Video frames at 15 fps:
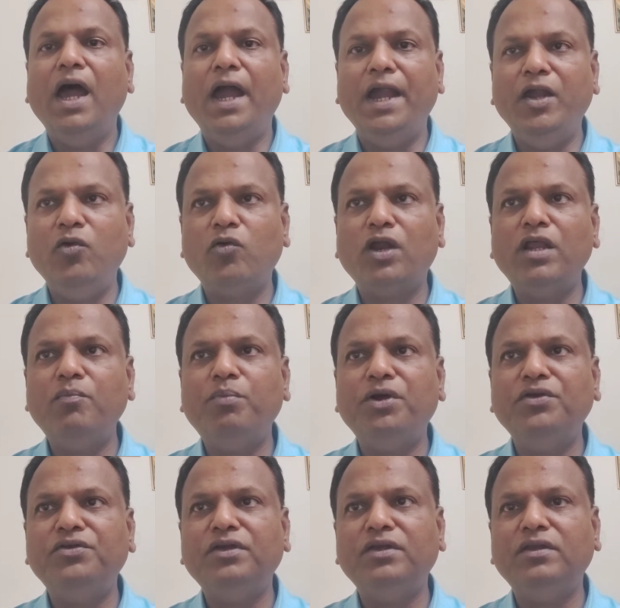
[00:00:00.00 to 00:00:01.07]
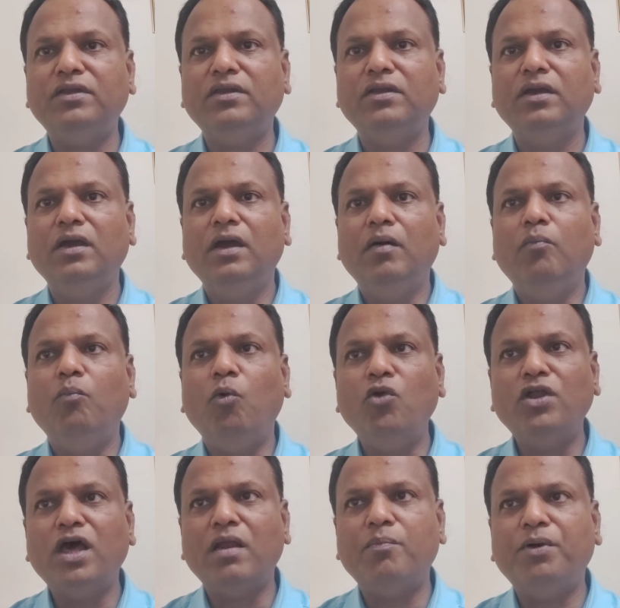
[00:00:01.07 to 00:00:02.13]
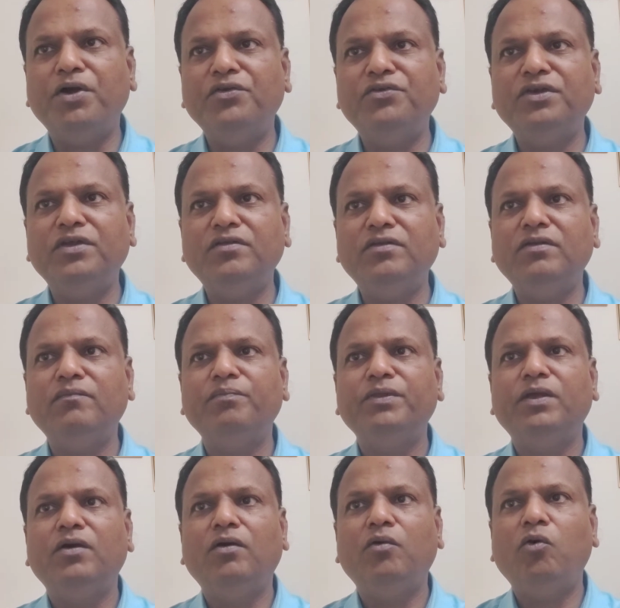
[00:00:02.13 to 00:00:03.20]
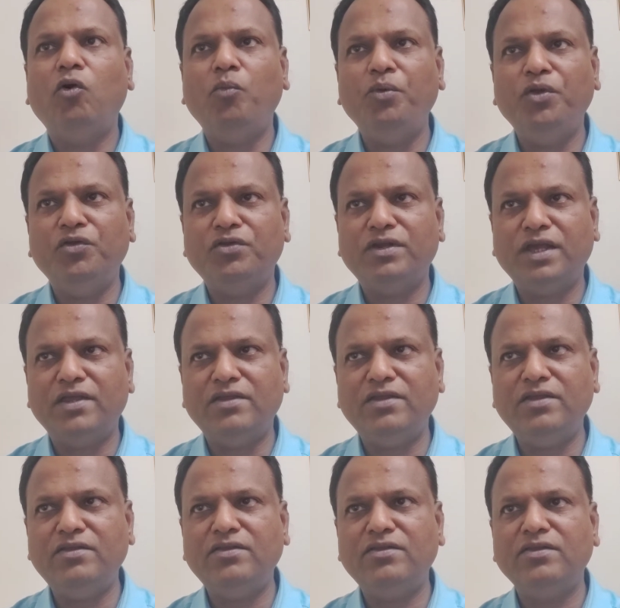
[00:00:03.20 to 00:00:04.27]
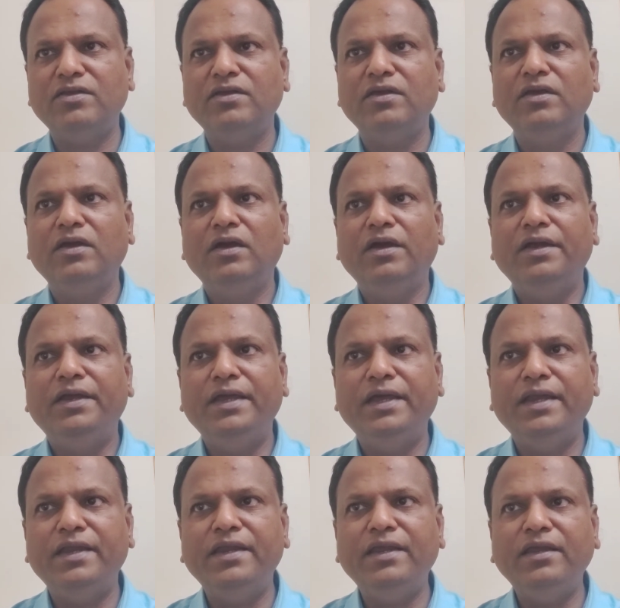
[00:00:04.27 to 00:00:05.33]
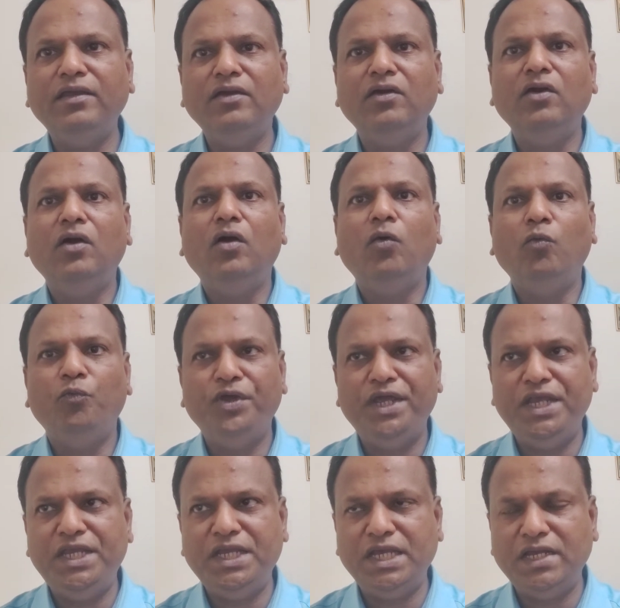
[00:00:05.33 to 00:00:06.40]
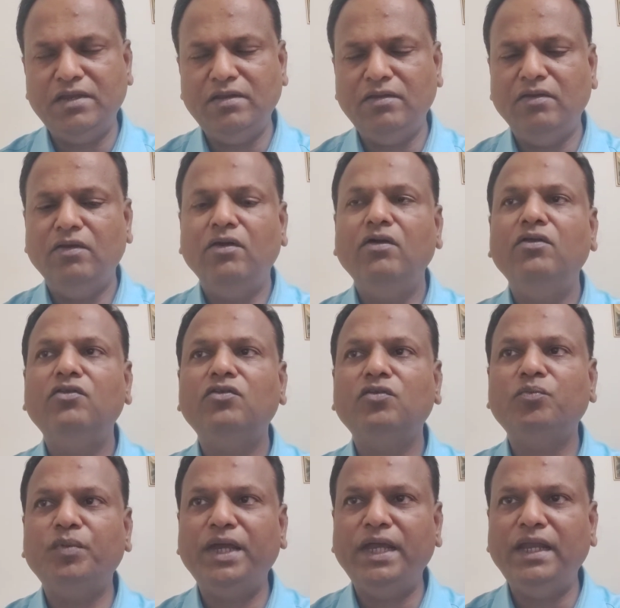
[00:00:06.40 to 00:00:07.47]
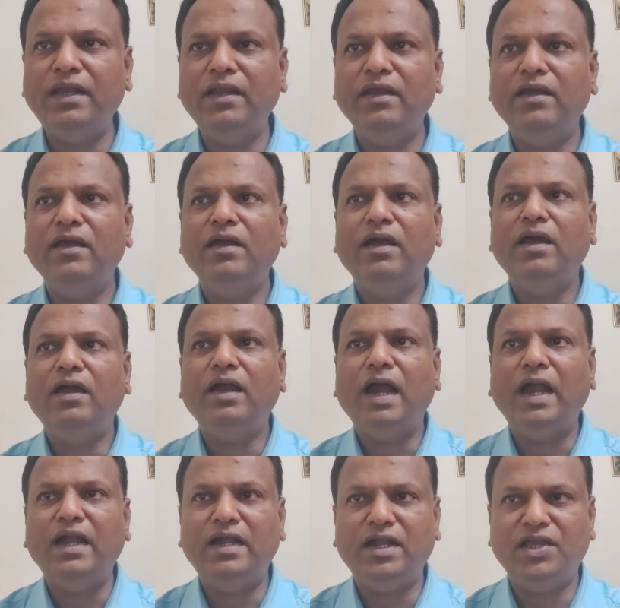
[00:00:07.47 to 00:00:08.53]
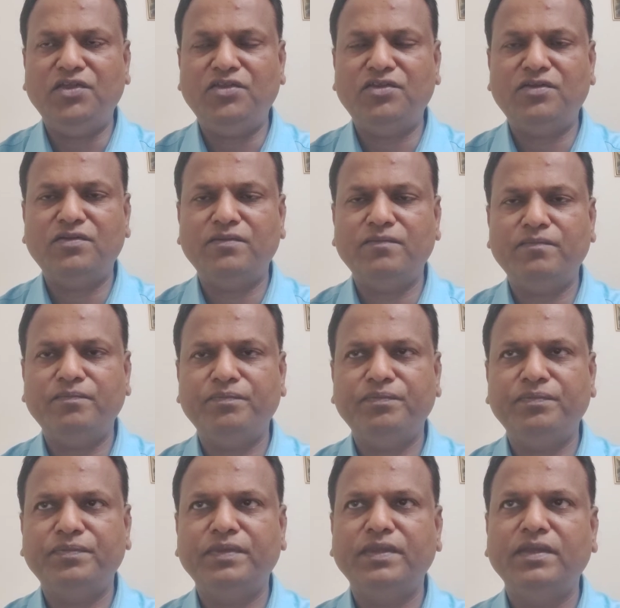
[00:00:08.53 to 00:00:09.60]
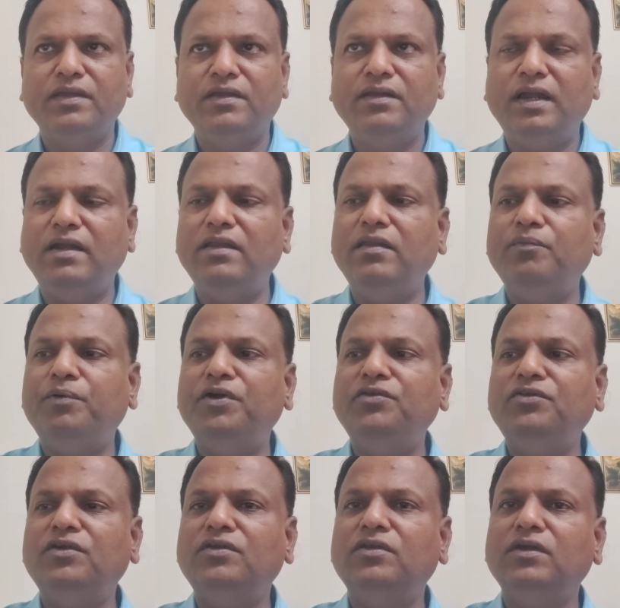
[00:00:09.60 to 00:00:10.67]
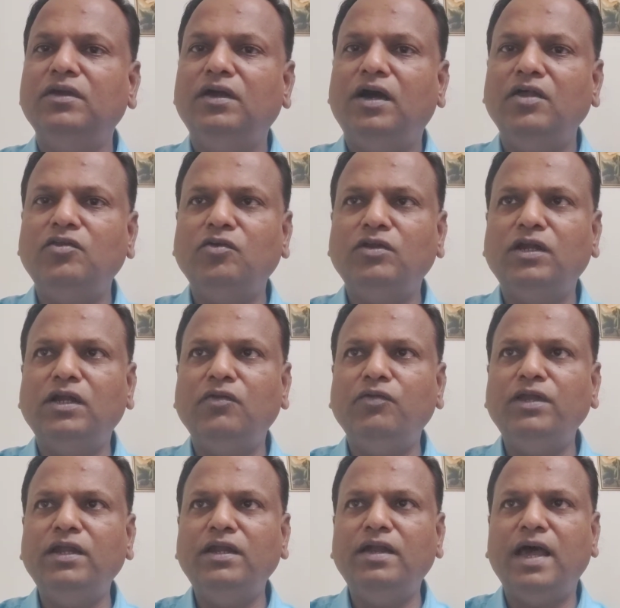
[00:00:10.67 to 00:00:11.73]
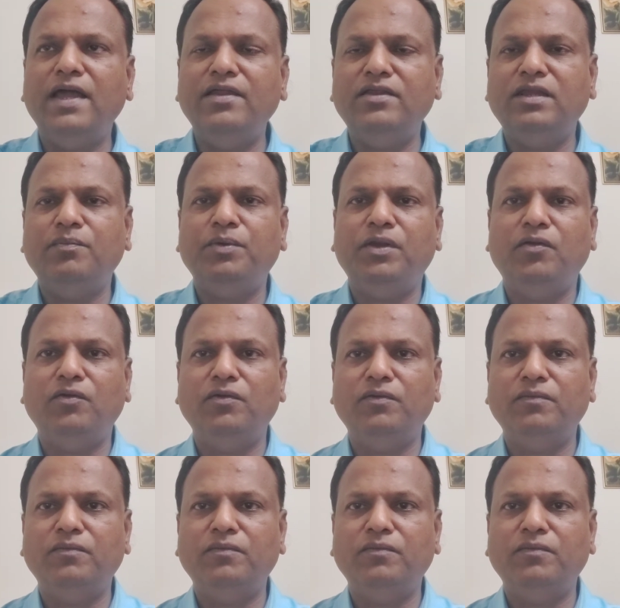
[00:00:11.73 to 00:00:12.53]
endocrine functions, motor functions, homeostasis, hearing, vision, smell, and taste. That is the functions associated with the diencephalon.